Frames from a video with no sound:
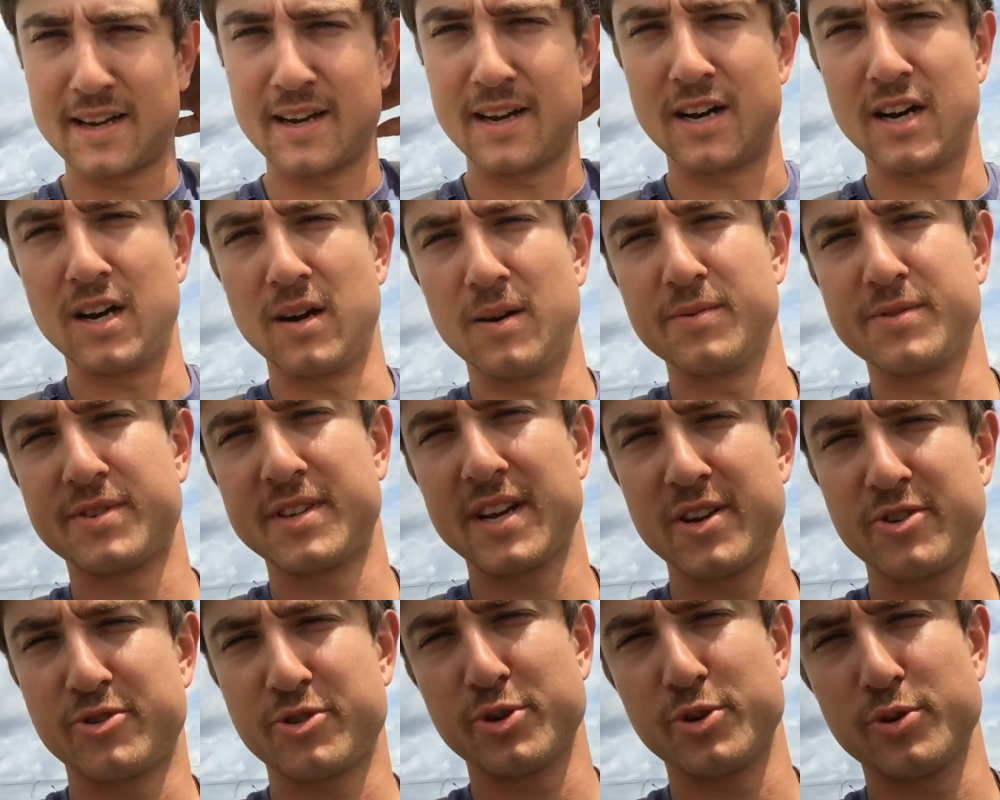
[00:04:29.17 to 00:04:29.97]
Um,
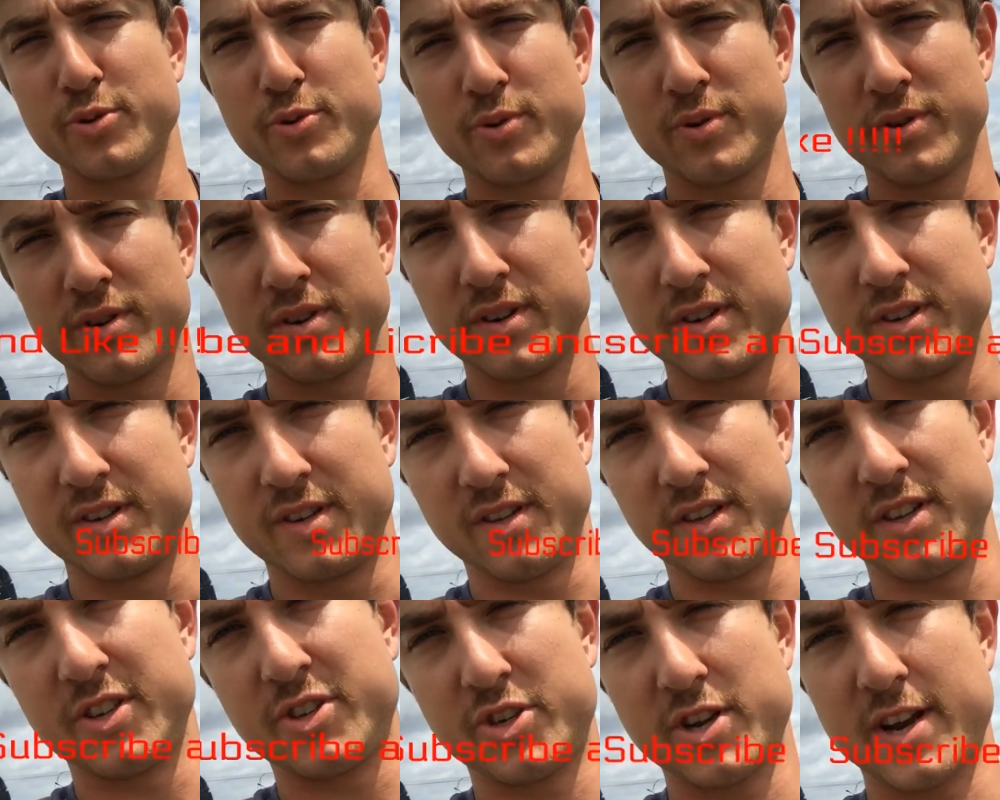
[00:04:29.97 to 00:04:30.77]
stay true
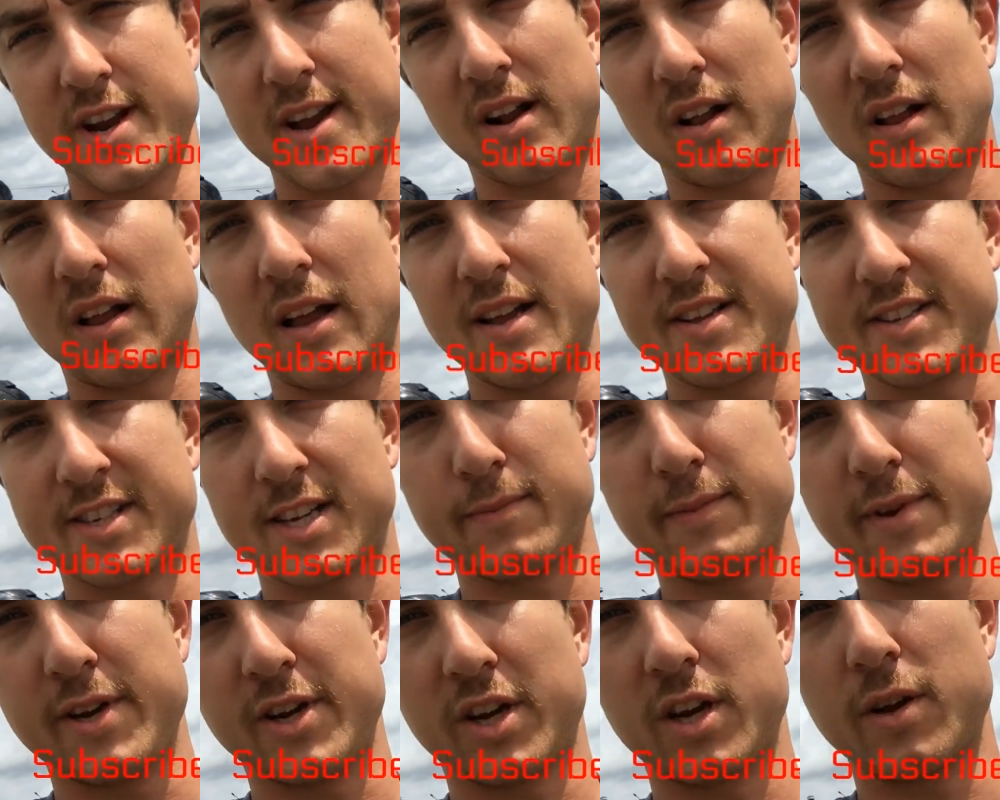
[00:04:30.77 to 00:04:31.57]
to this channel. It's
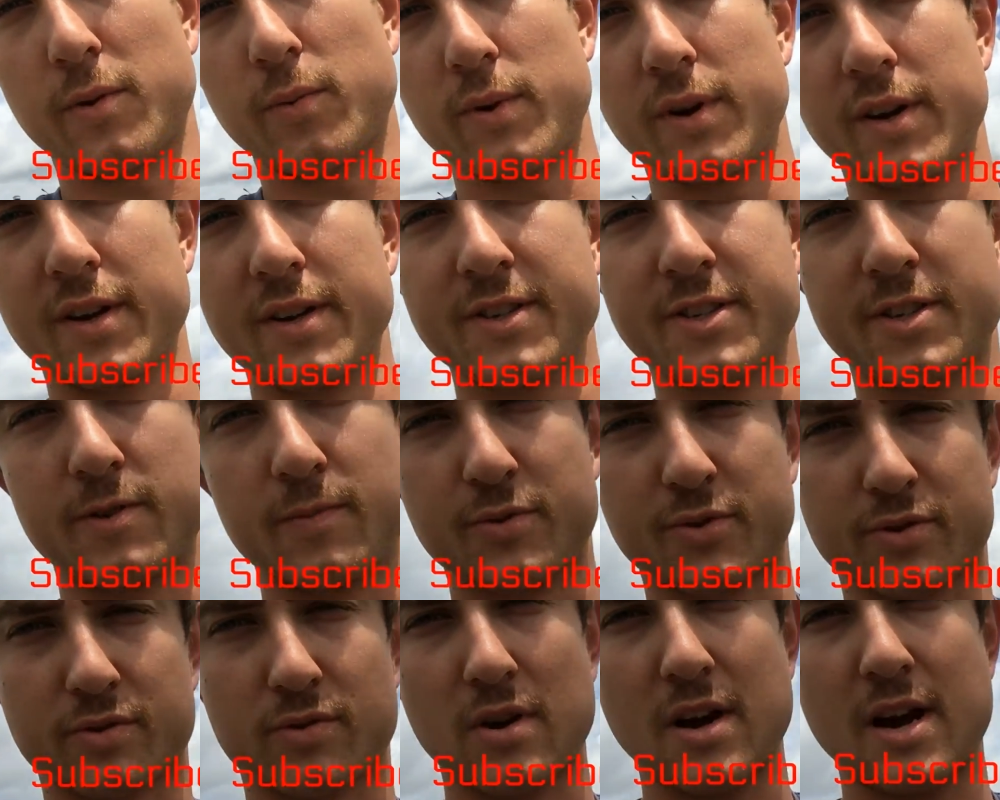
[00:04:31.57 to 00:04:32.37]
going to be a good one.
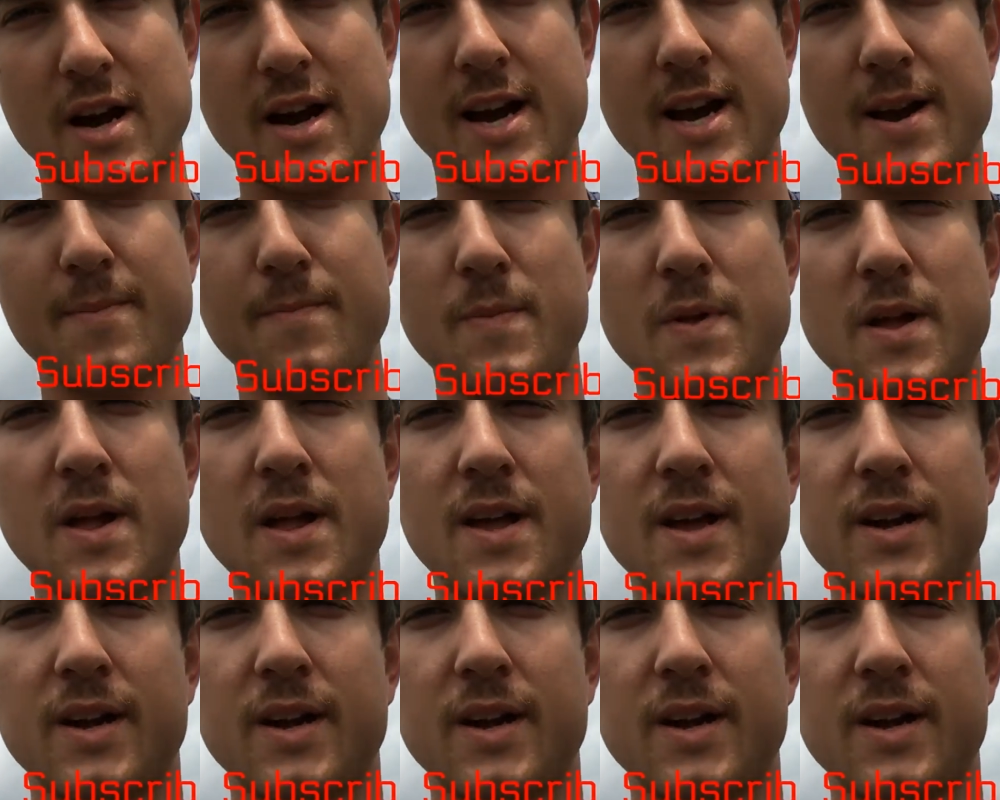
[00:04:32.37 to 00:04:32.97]
Subscribe.